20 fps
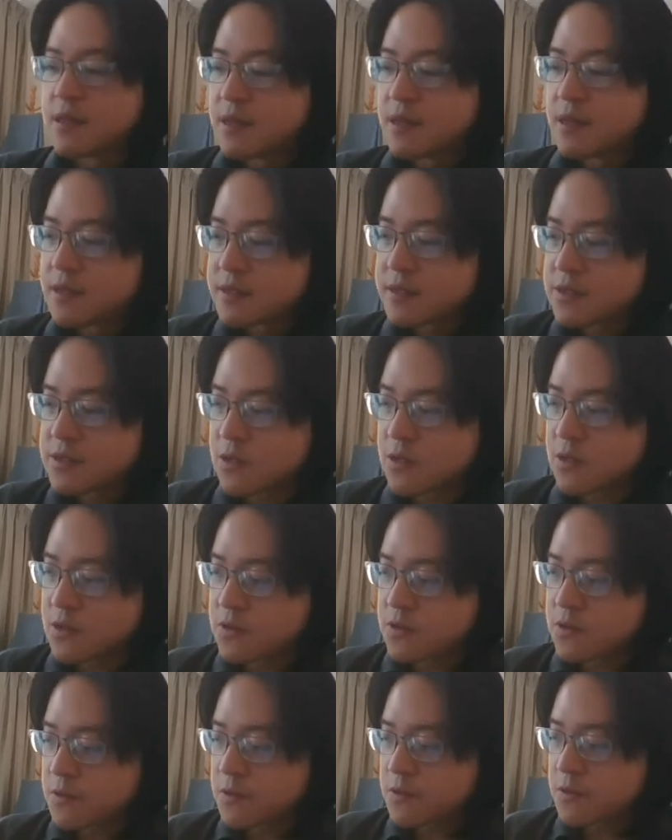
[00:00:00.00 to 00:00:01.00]
So
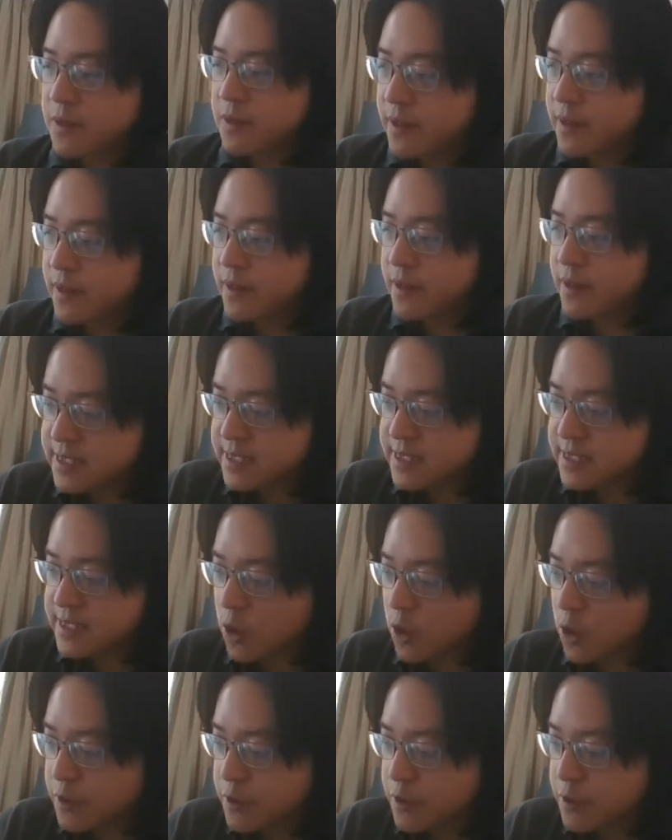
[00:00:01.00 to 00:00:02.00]
it is an
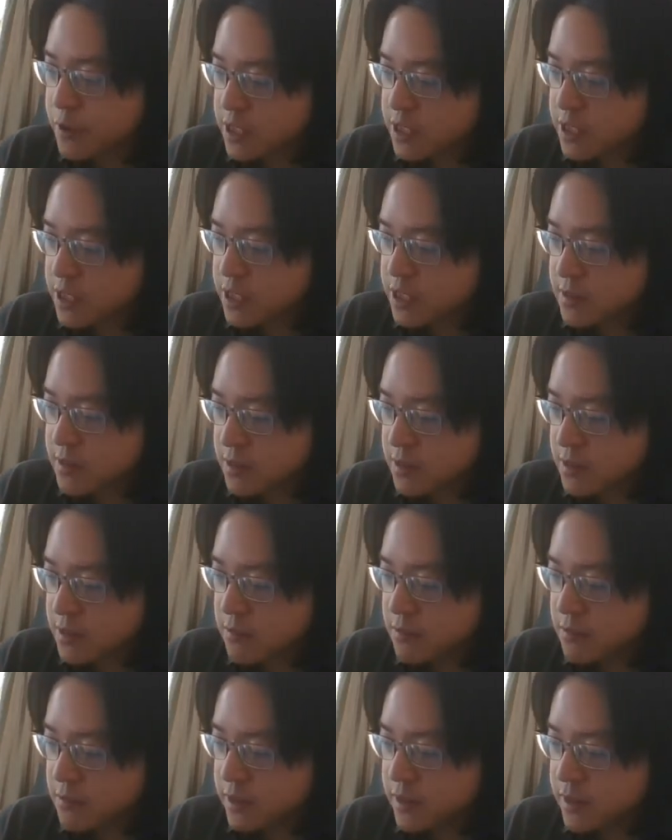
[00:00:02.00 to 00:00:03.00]
operation,
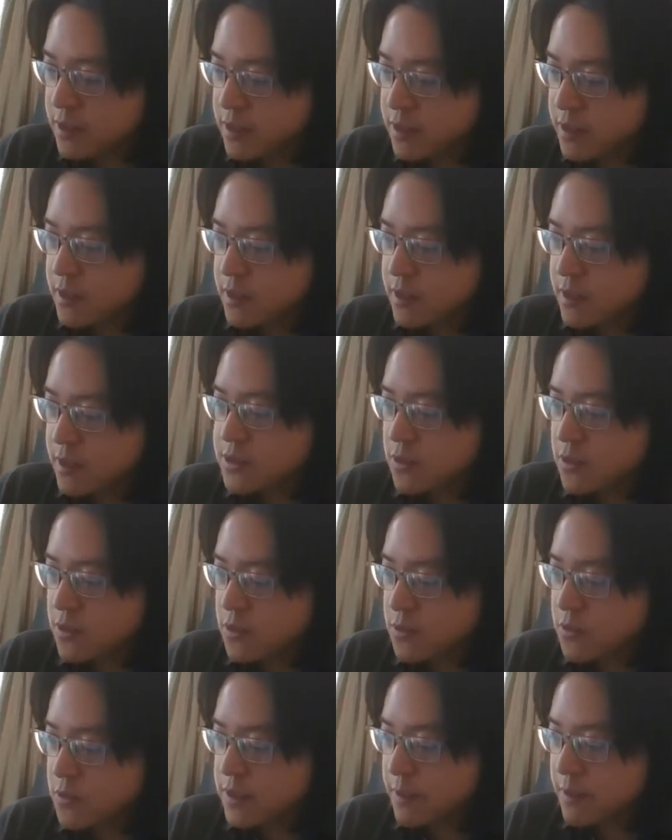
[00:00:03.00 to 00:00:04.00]
right?
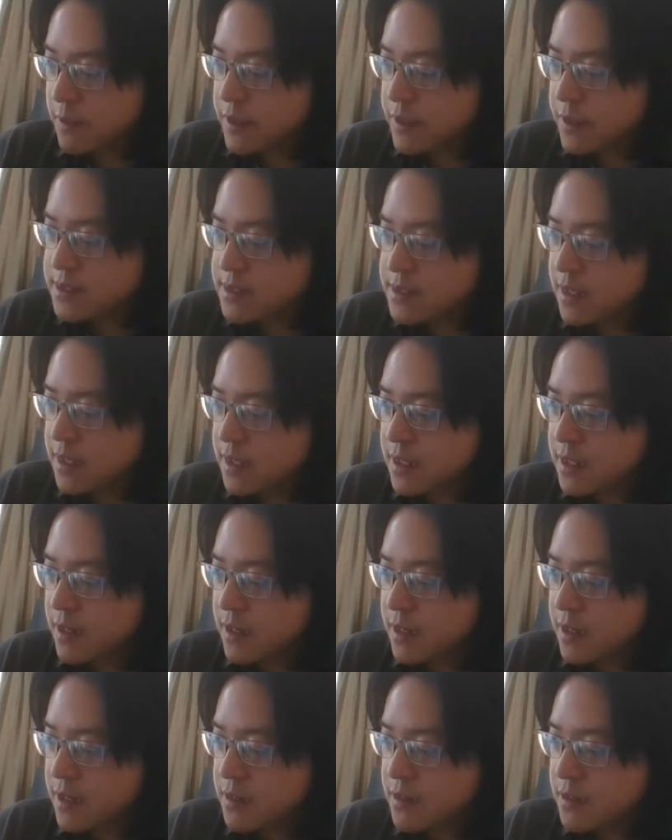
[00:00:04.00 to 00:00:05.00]
So that means
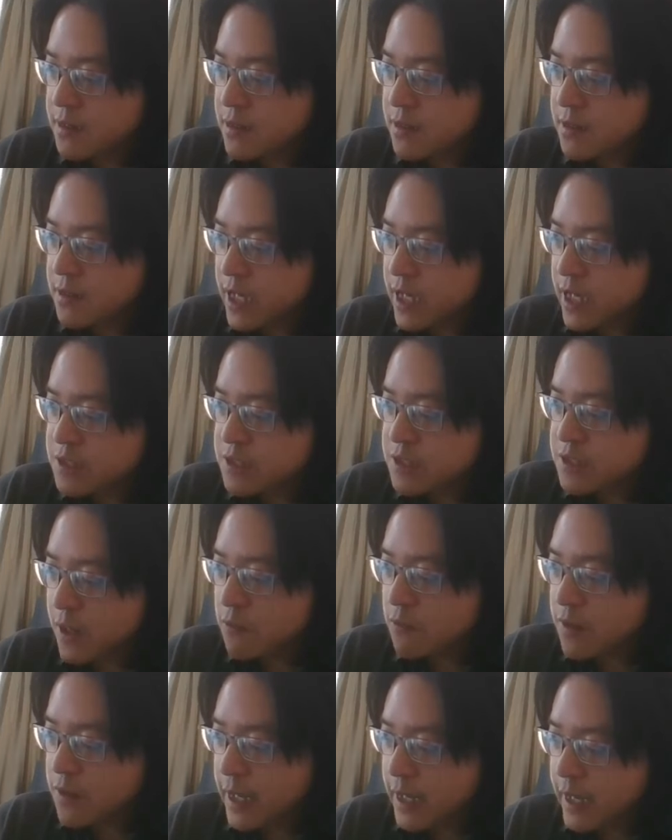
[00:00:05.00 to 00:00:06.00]
h bar
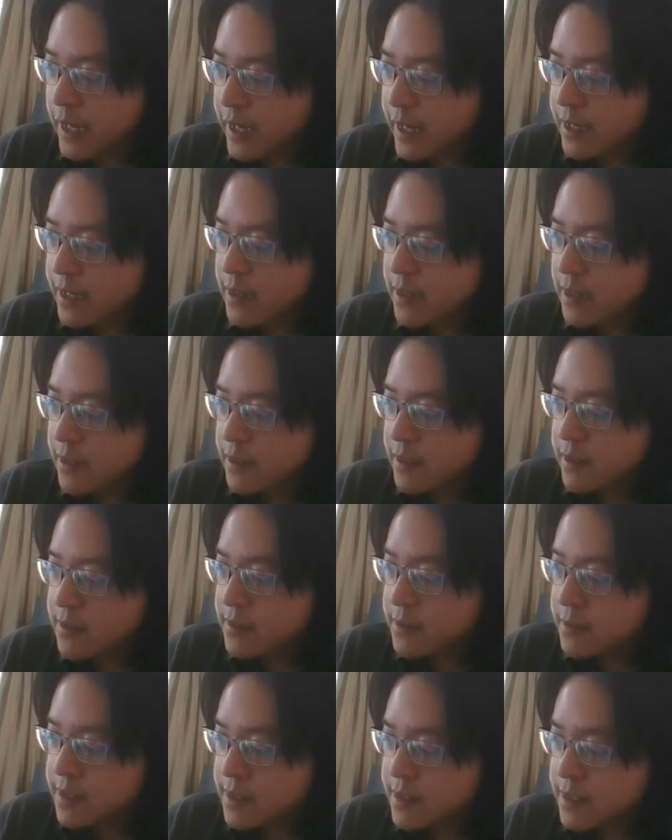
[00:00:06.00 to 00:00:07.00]
over I
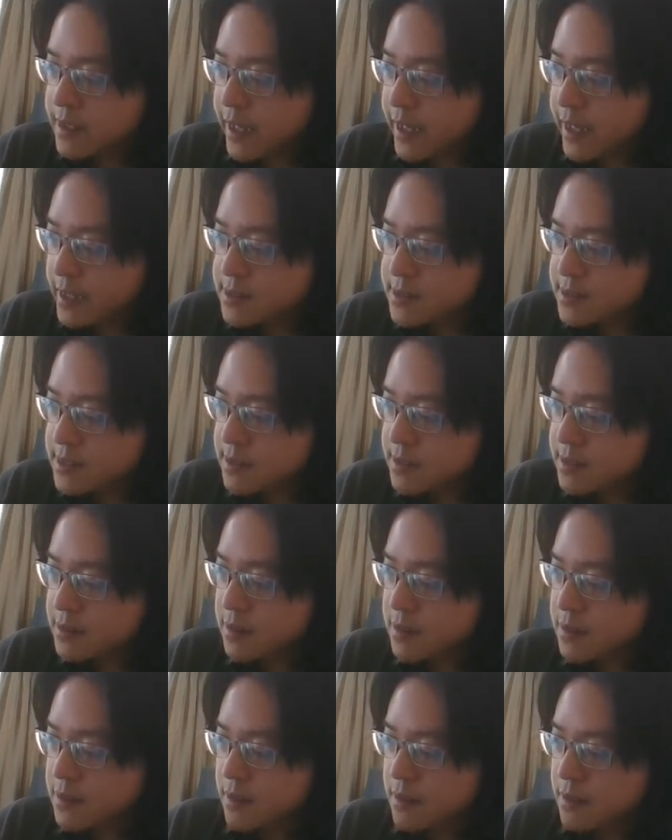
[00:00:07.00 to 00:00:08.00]
d dx,
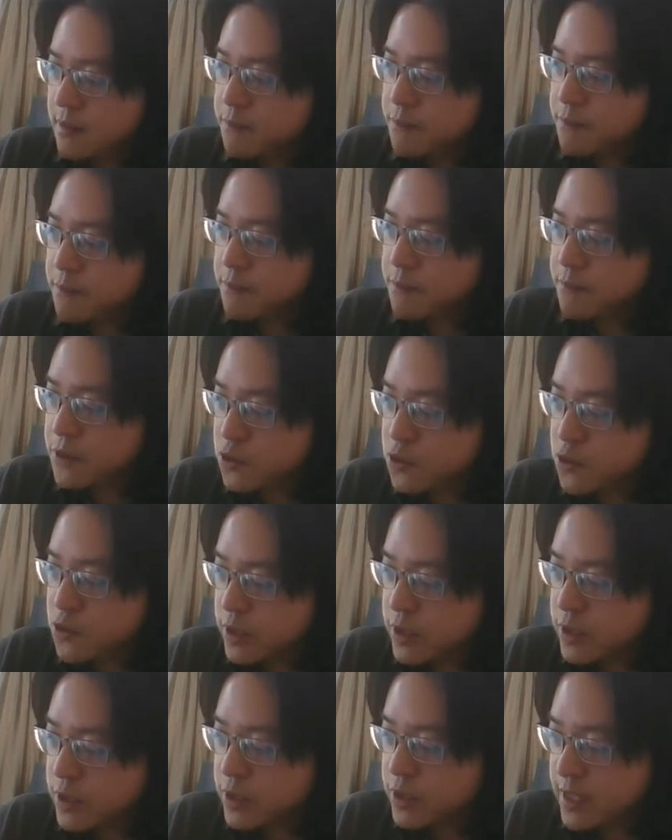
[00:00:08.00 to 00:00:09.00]
but you do it
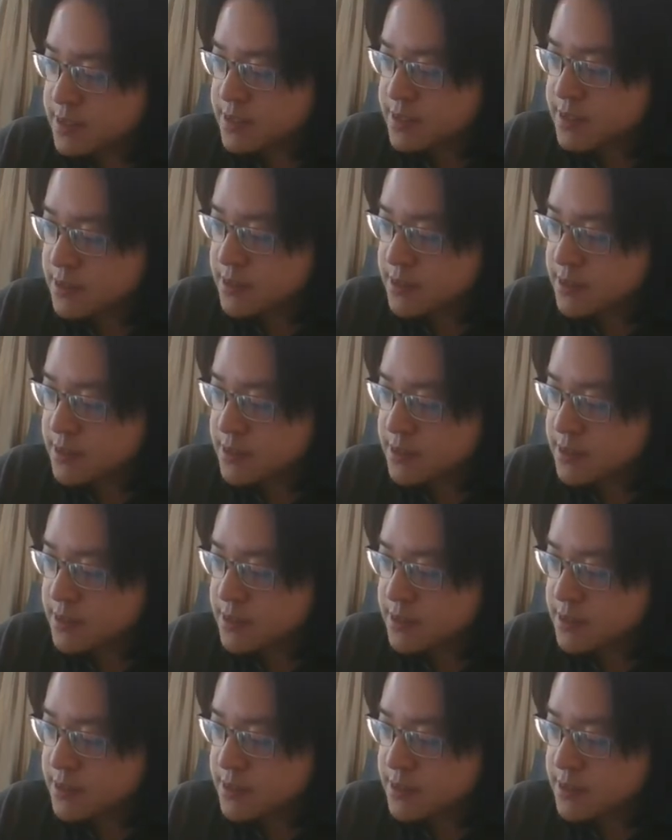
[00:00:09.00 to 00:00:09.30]
twice.